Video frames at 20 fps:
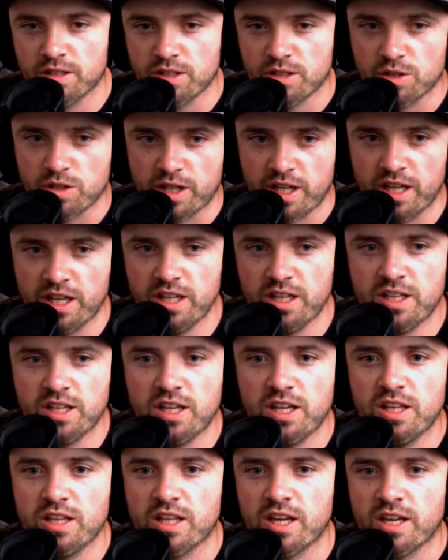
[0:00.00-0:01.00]
Any
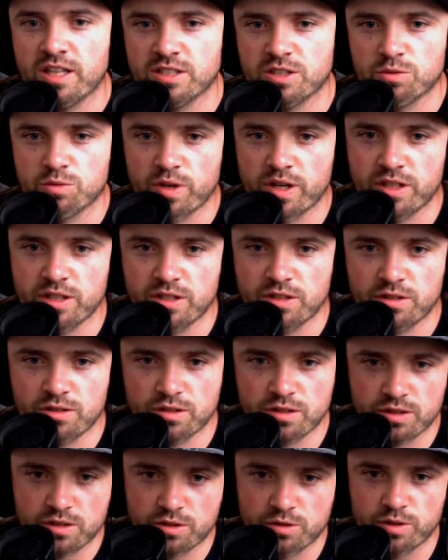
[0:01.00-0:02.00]
key that has the red and
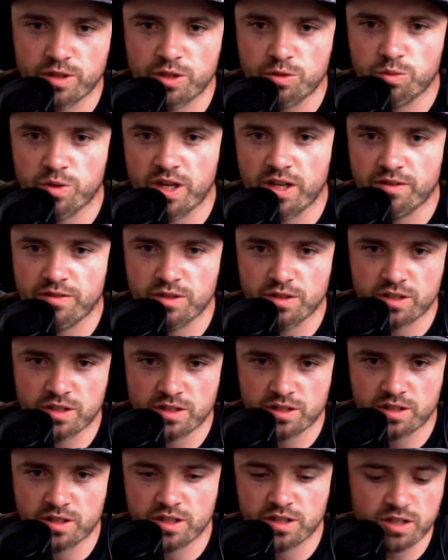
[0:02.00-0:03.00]
green wave, you
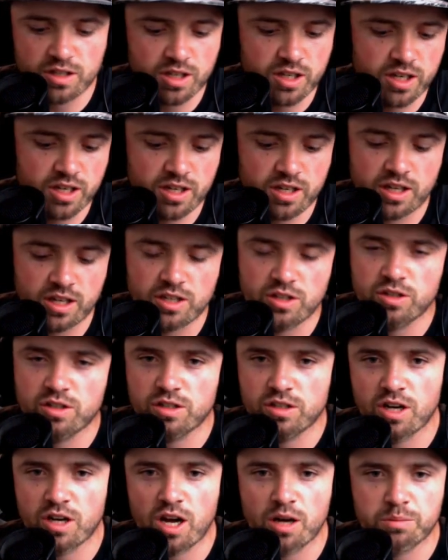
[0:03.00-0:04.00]
can click on it and you can
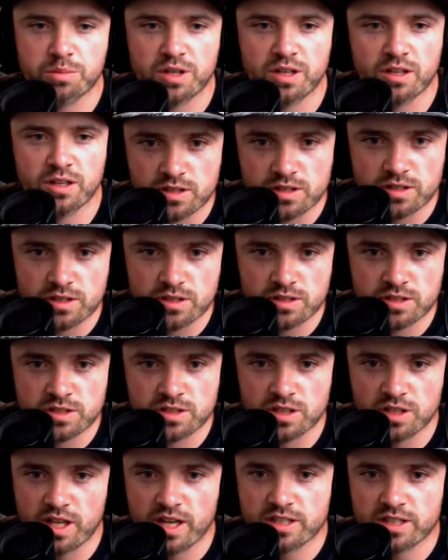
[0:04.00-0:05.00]
copy it
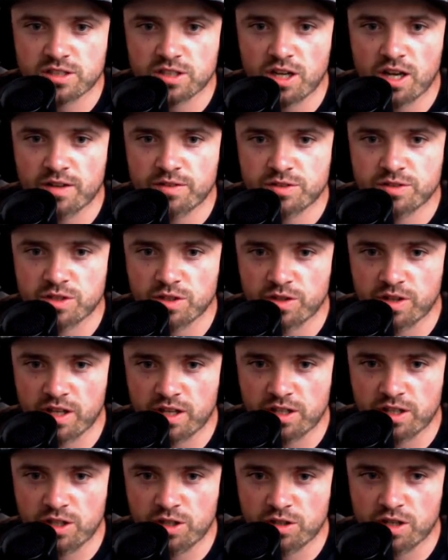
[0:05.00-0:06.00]
select off so that
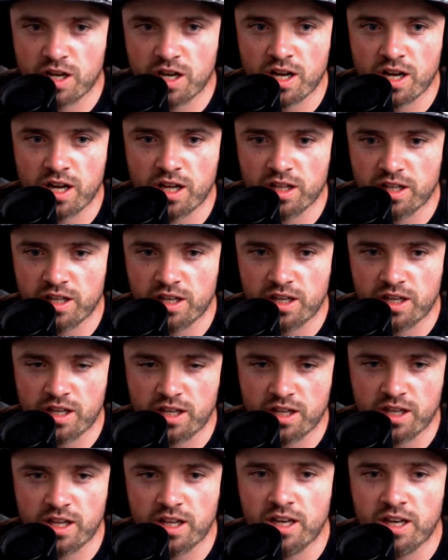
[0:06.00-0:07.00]
you're not highlighting
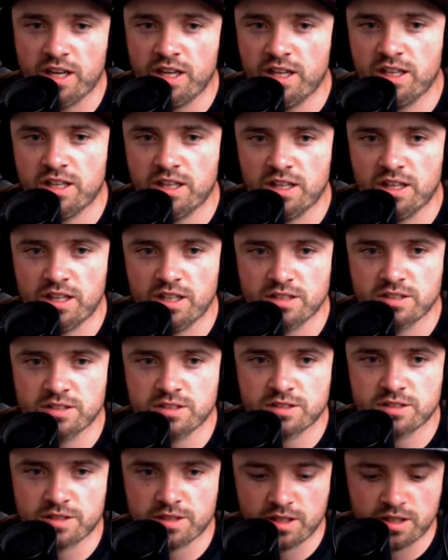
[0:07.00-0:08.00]
any
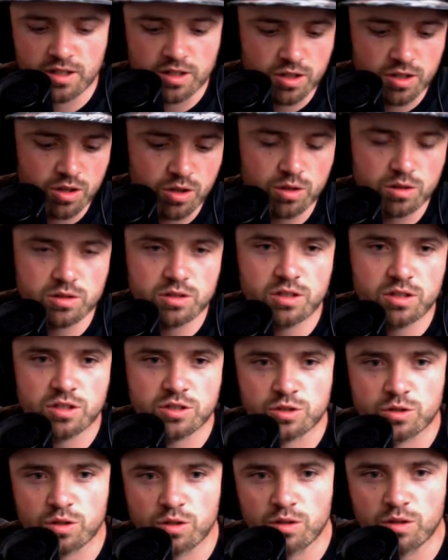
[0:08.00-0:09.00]
keys. Hold
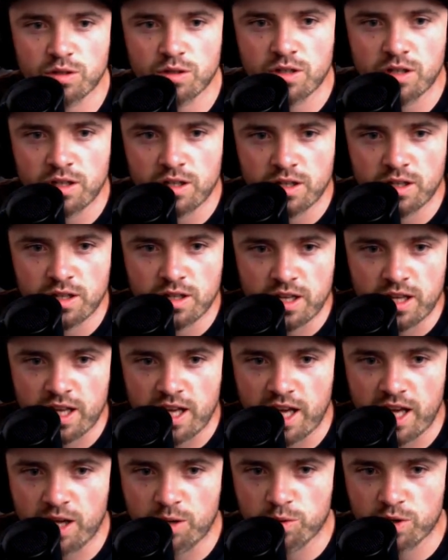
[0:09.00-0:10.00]
control
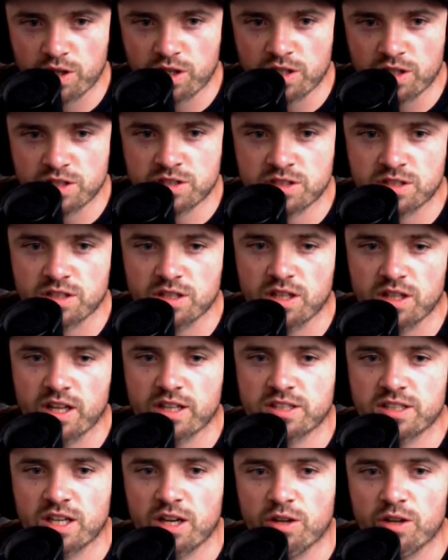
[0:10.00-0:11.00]
and we're going to
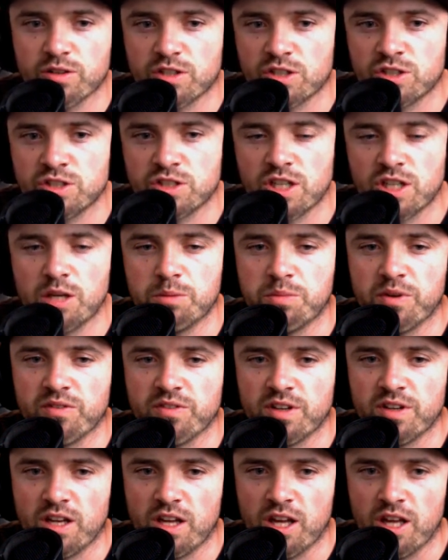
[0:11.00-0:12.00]
select out the shape of
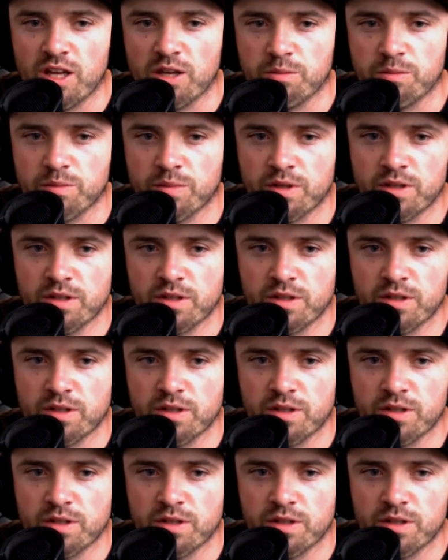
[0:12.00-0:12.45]
an M.